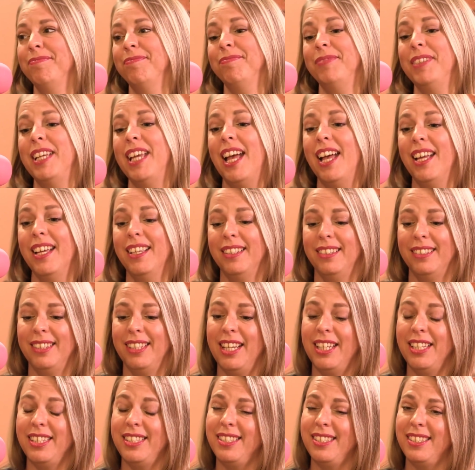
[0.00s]
yeah,
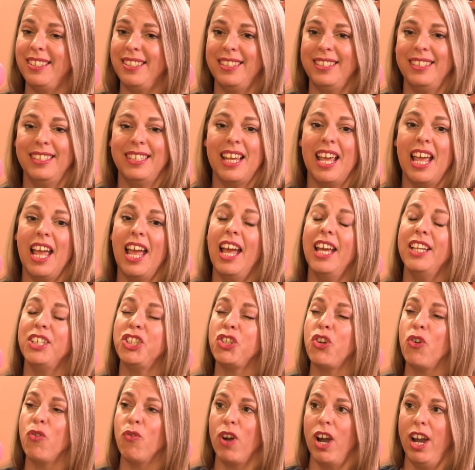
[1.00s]
it's
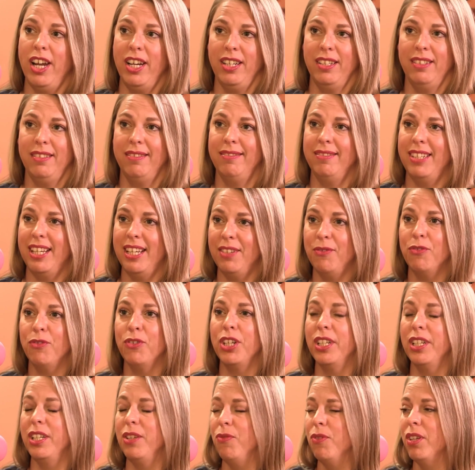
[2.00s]
great. It
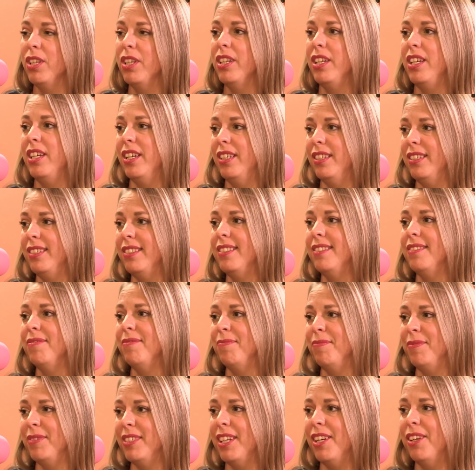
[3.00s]
really, really is.
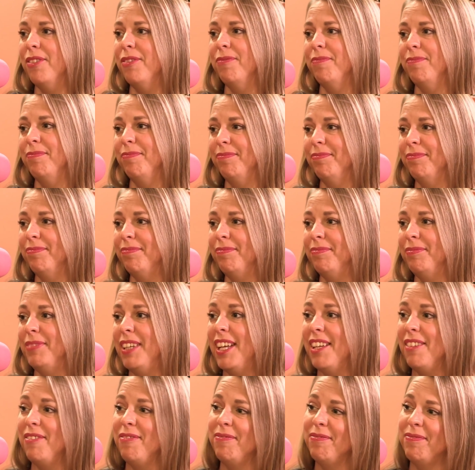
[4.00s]
So
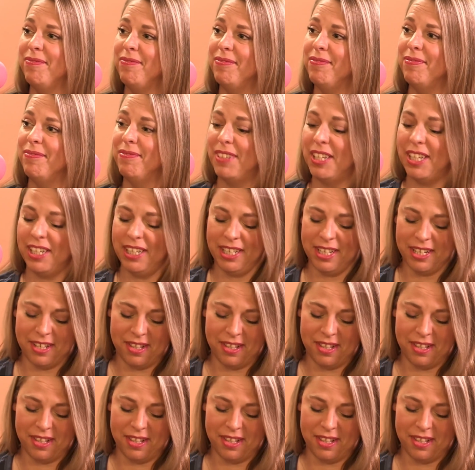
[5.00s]
yeah. I